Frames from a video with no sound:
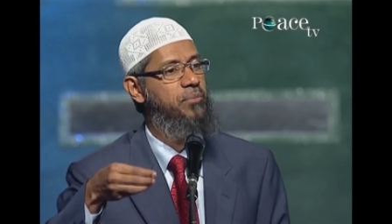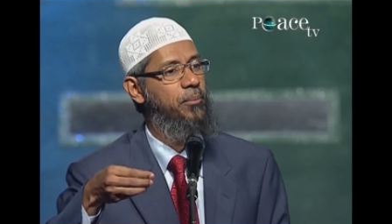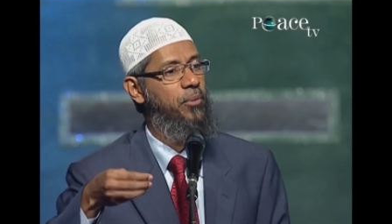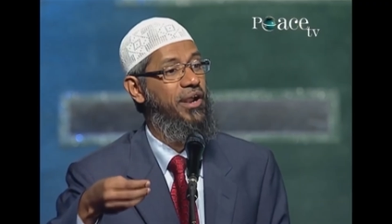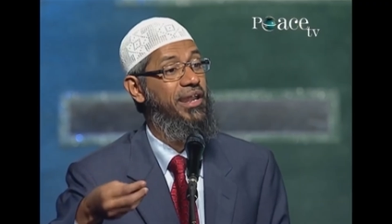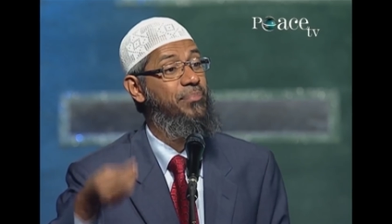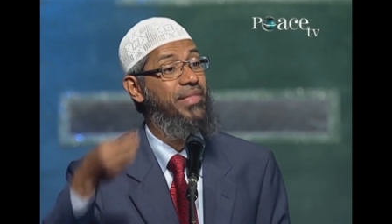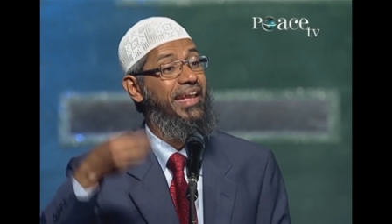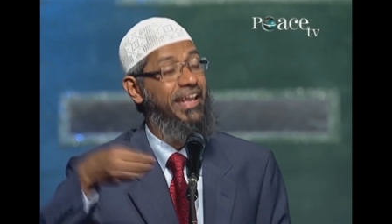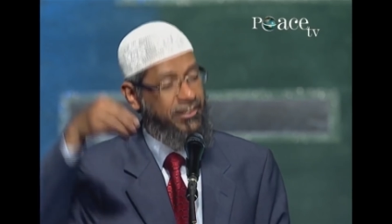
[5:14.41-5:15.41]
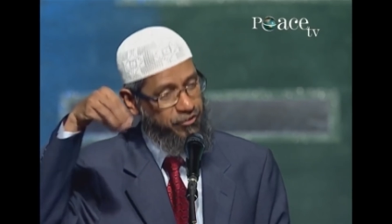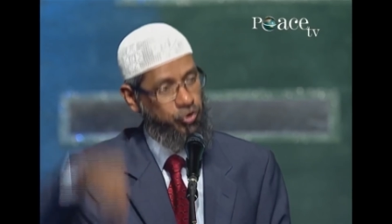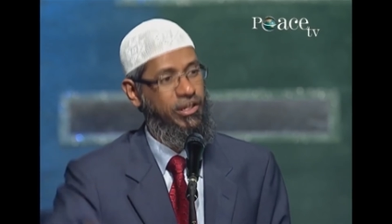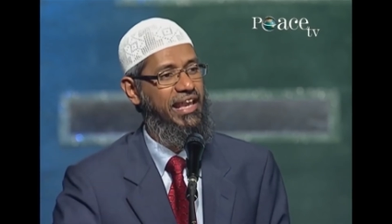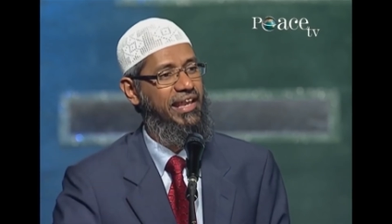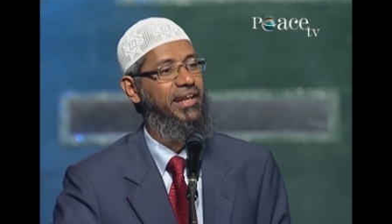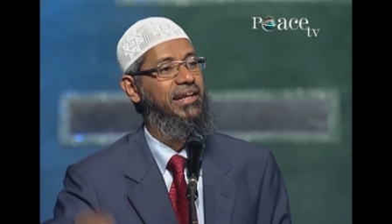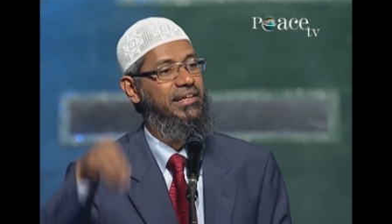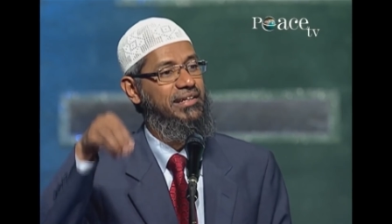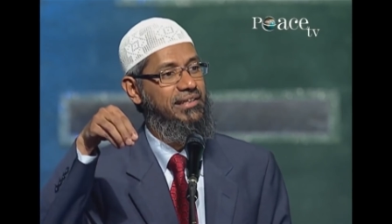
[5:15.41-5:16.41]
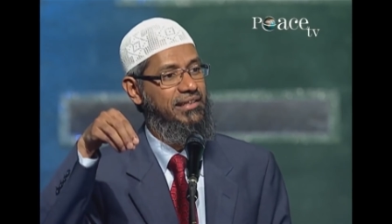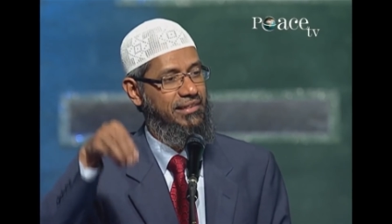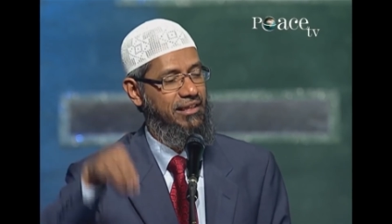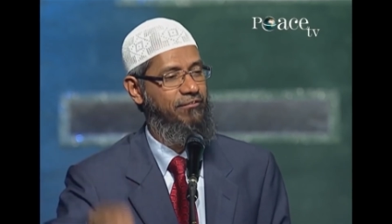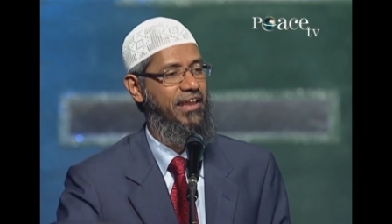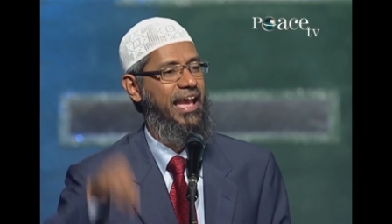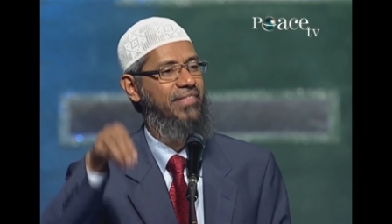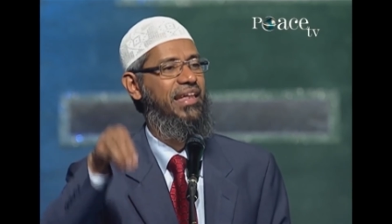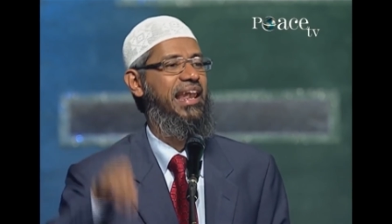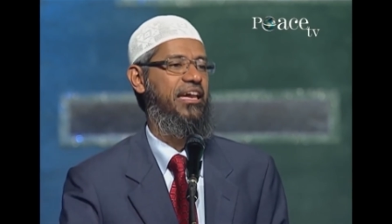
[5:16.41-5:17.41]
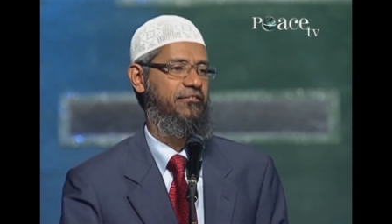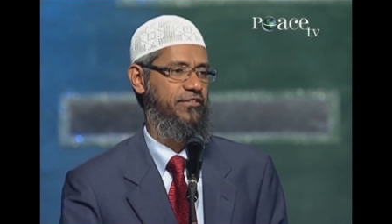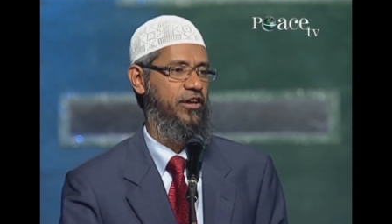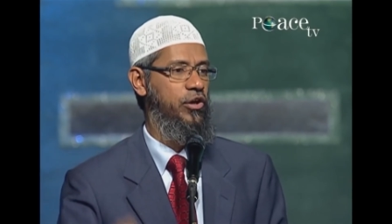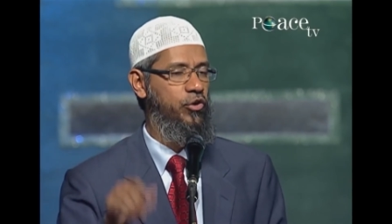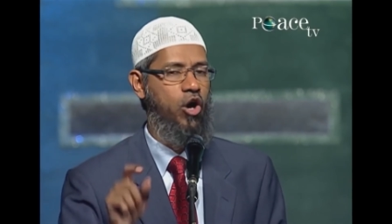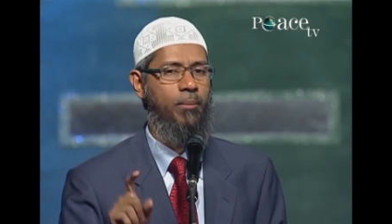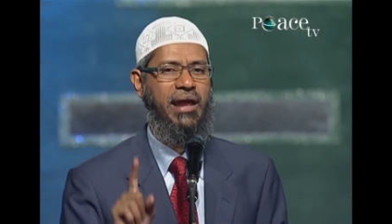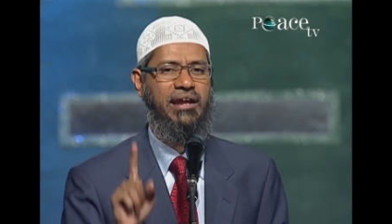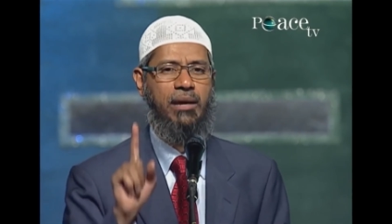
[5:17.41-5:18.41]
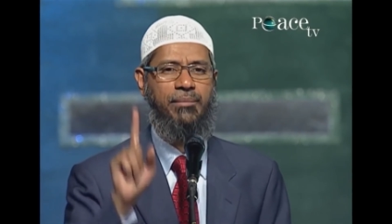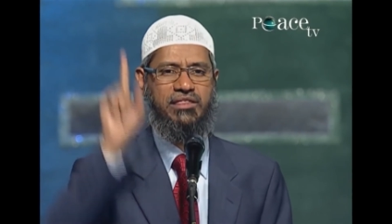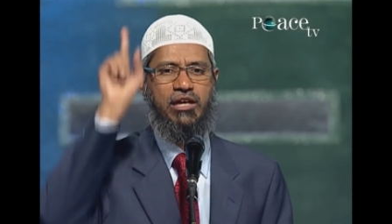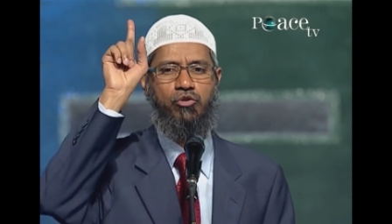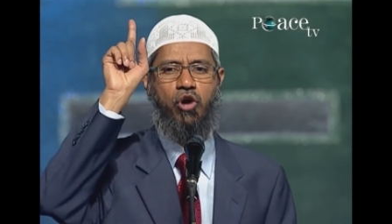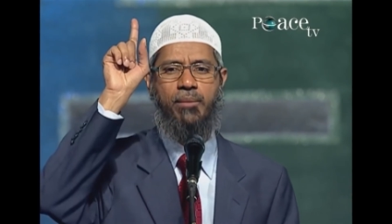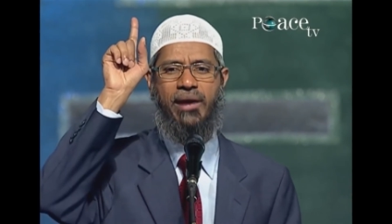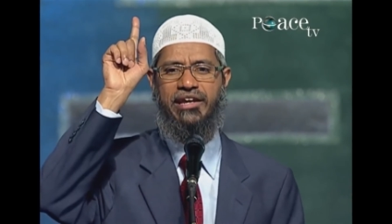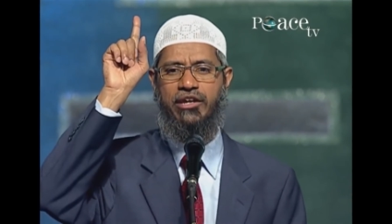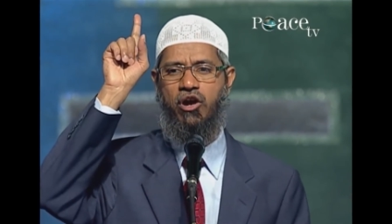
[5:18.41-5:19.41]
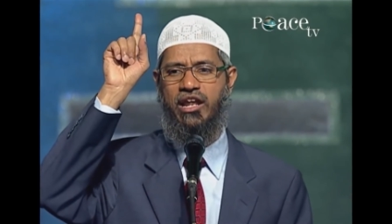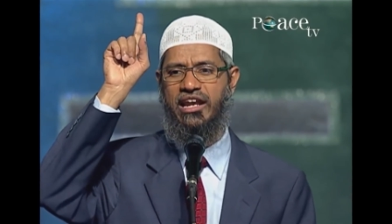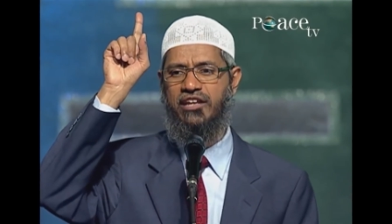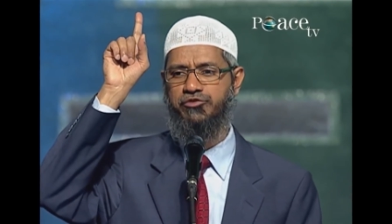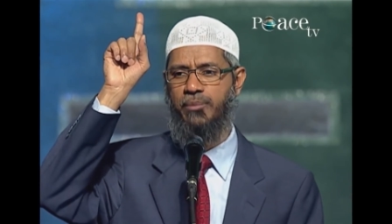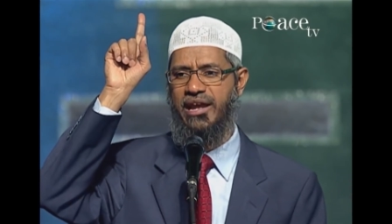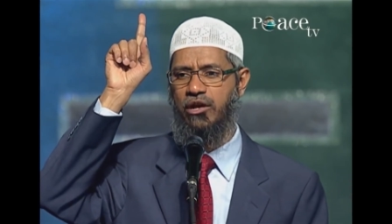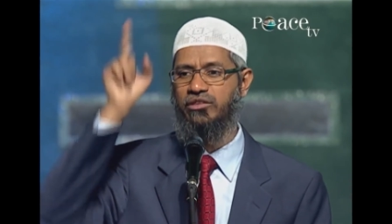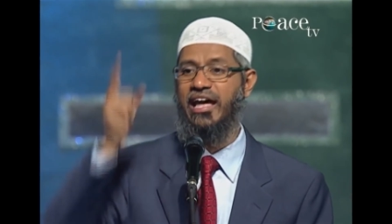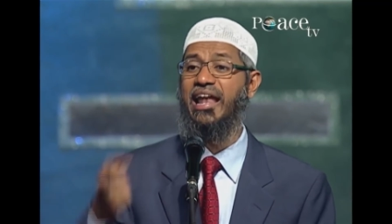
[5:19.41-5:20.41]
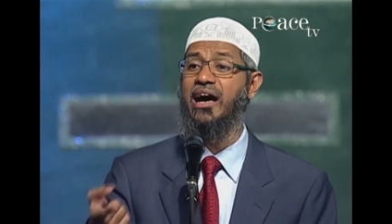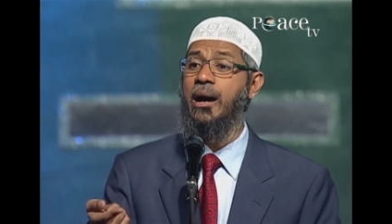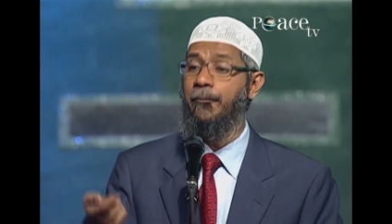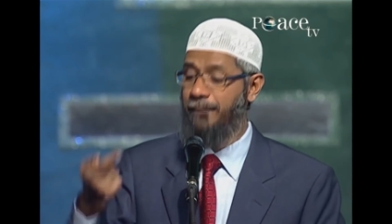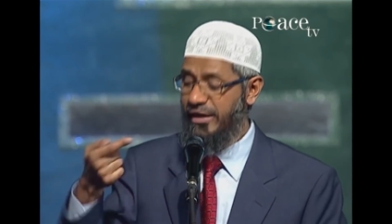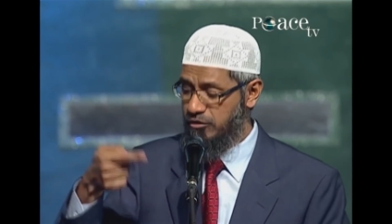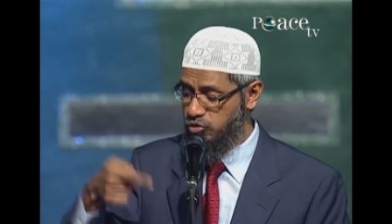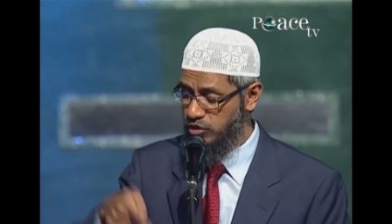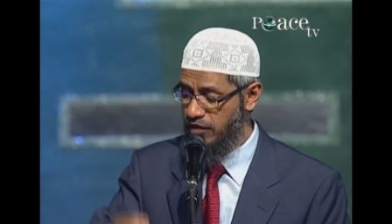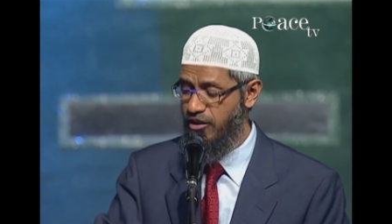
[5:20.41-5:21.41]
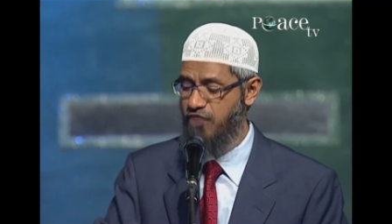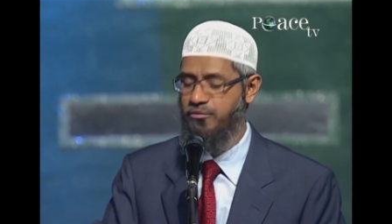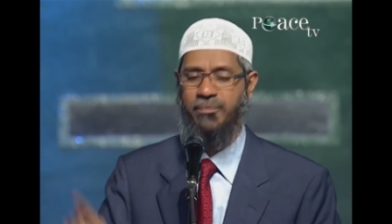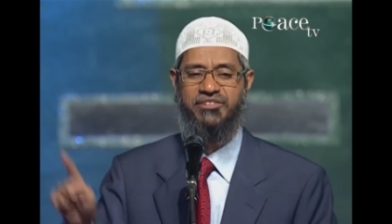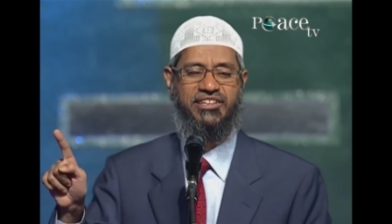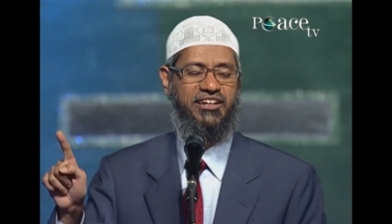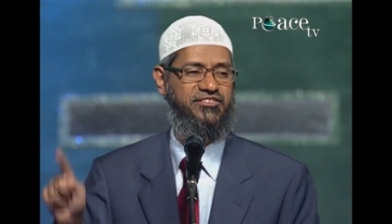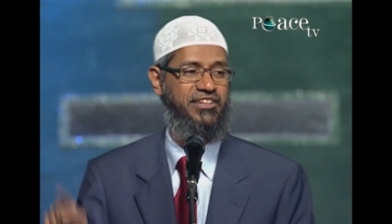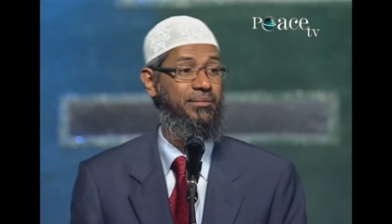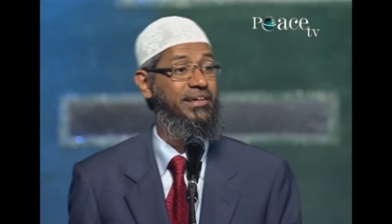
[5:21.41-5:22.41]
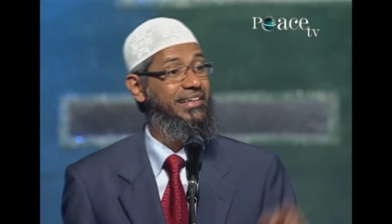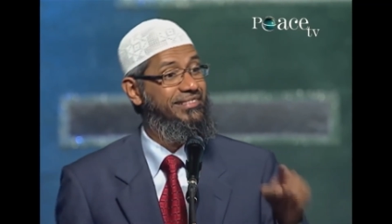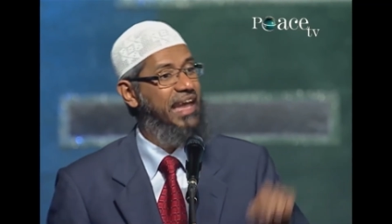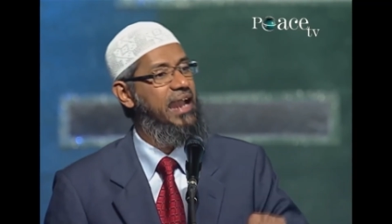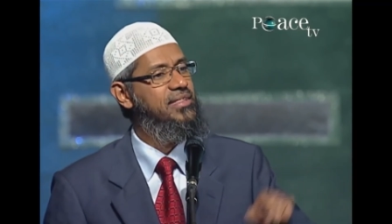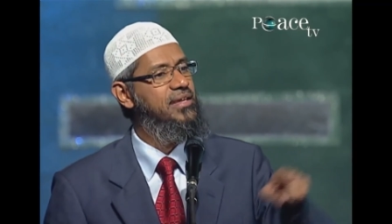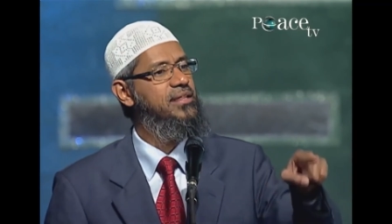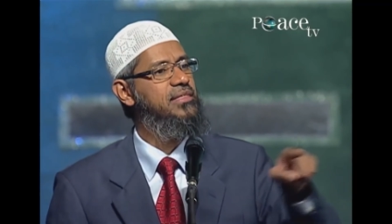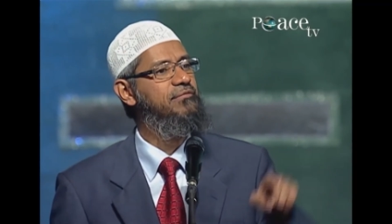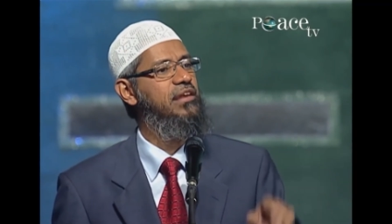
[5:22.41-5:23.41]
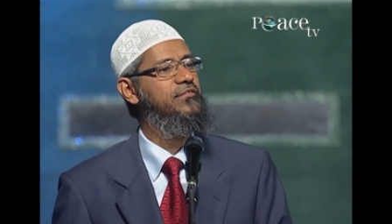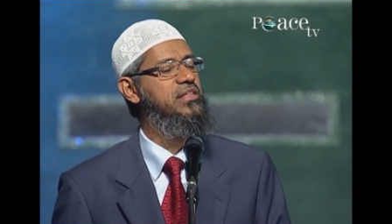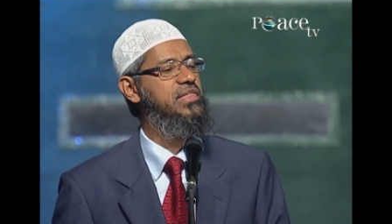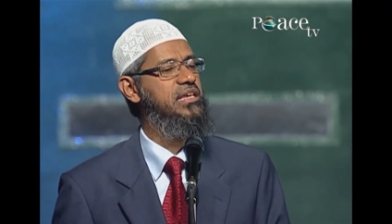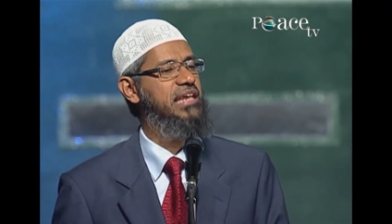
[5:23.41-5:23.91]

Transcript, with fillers: be upon him, is today the way and the life. No man cometh unto Almighty God Allah subhanahu wa ta'ala but through the way of Muhammad sallallahu alaihi wasallam. That's the reason when we say